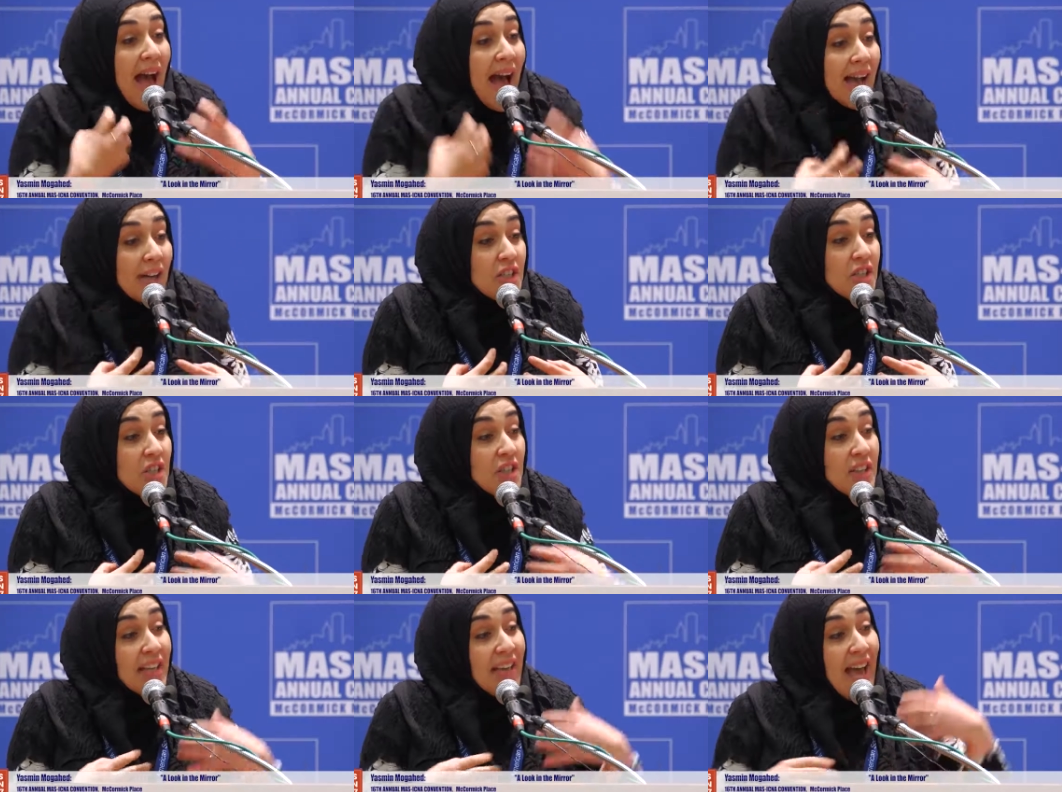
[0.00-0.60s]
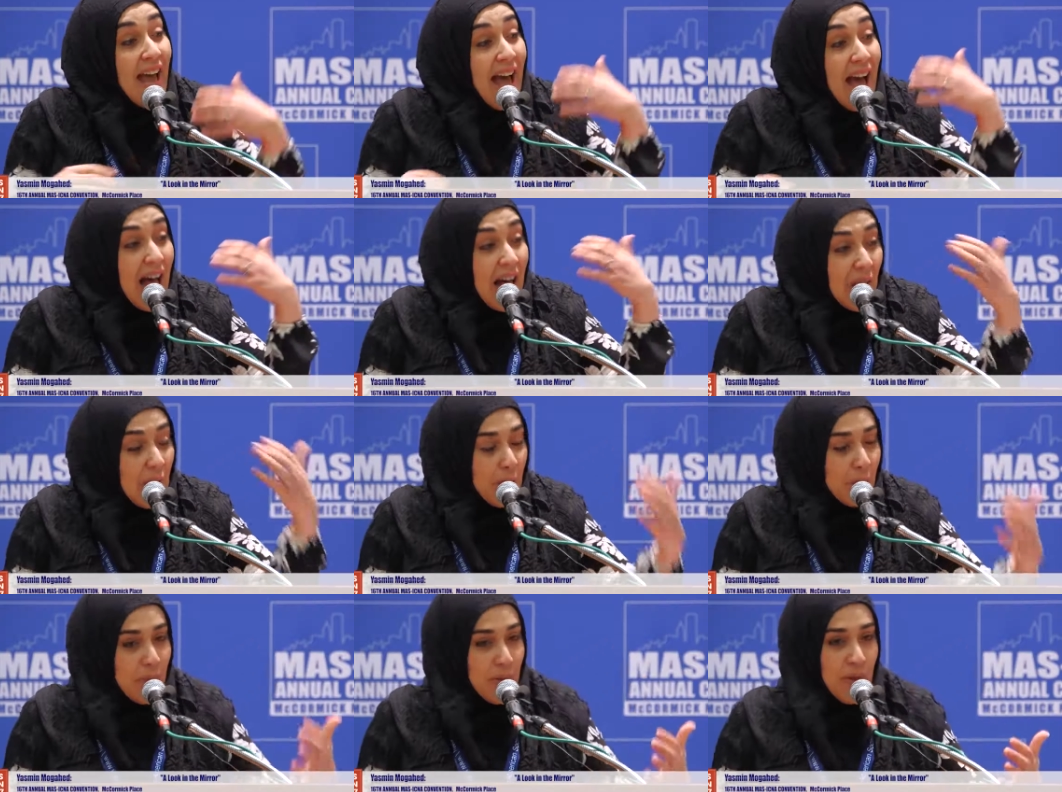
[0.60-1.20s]
actually
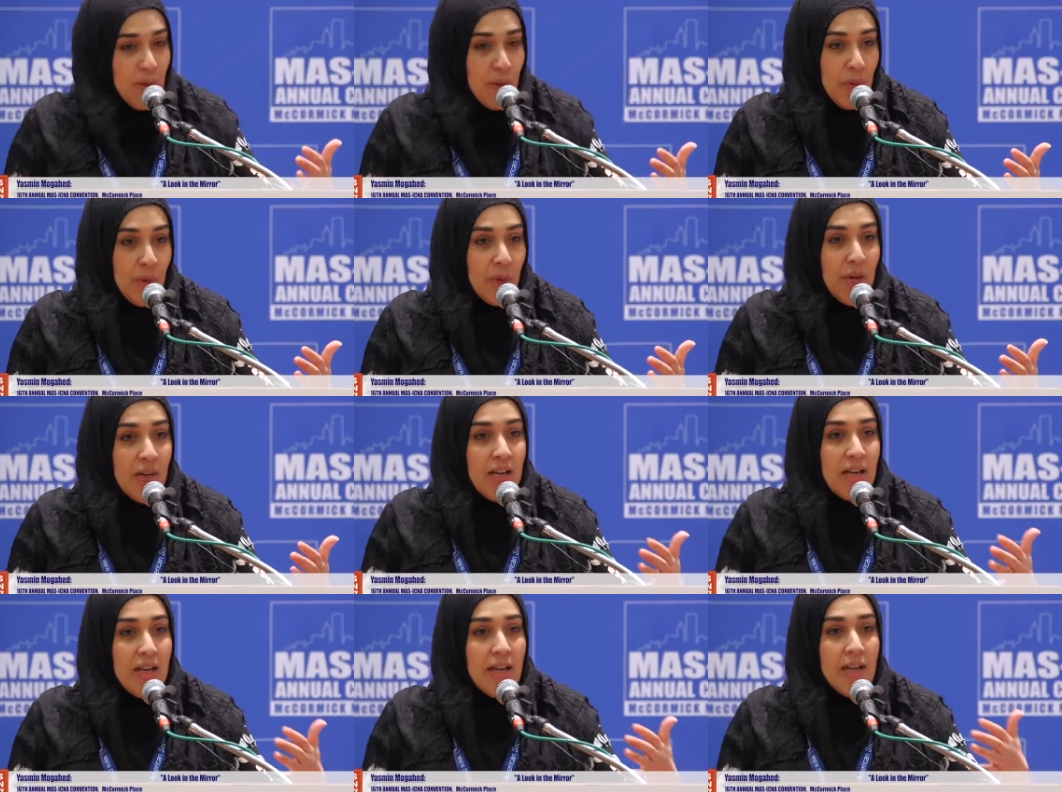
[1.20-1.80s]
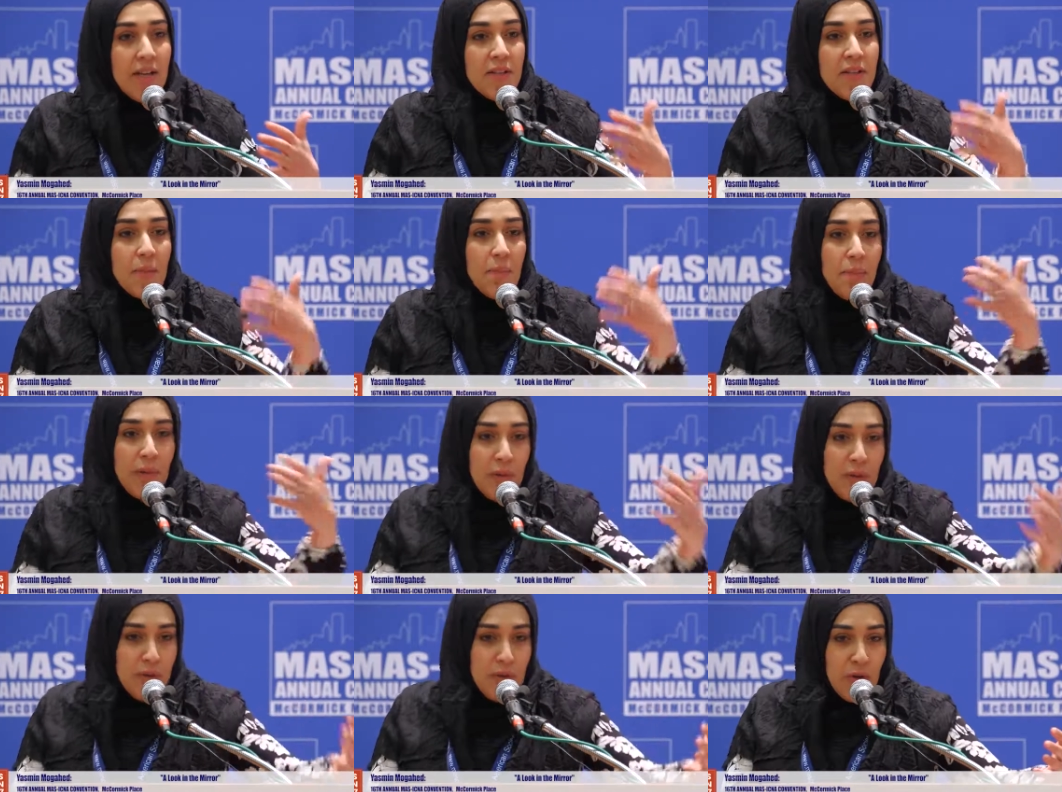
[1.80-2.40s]
help you to
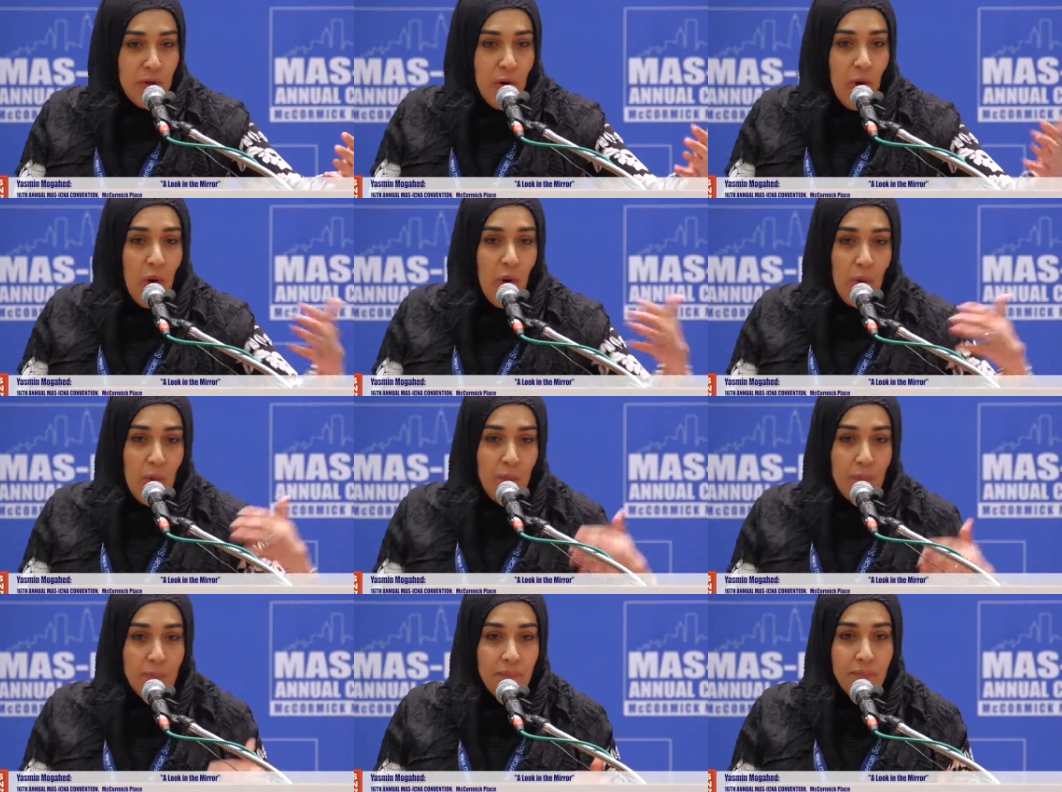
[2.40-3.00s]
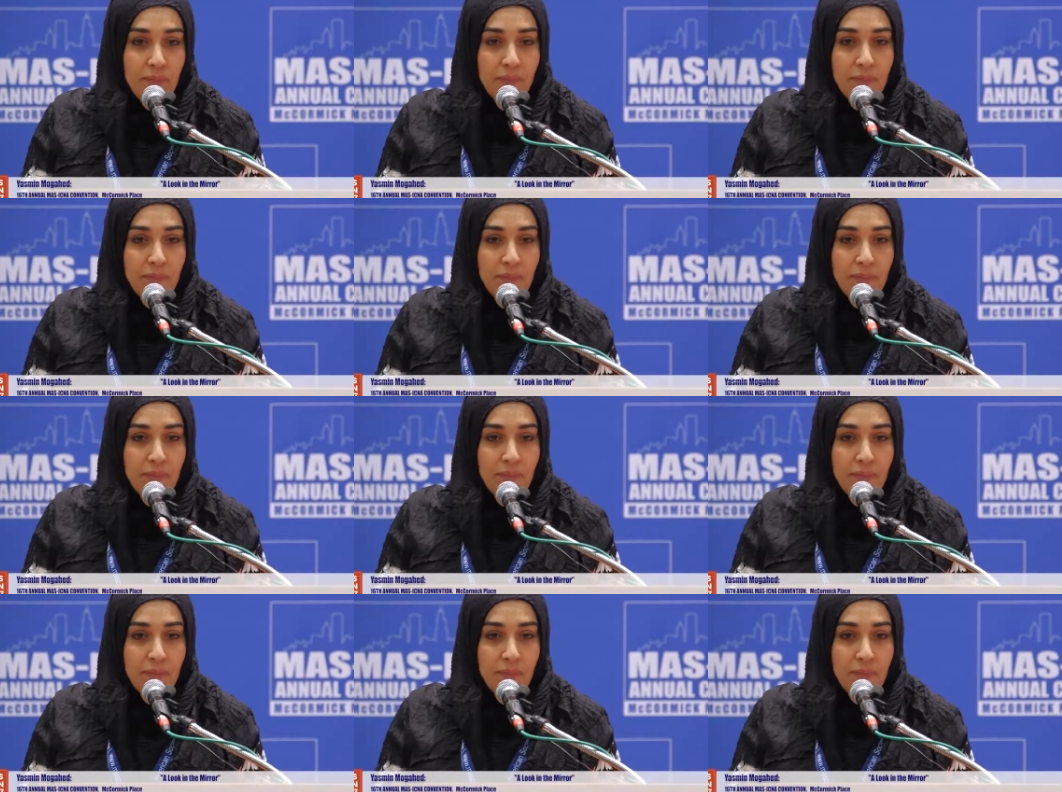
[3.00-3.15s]
build your home,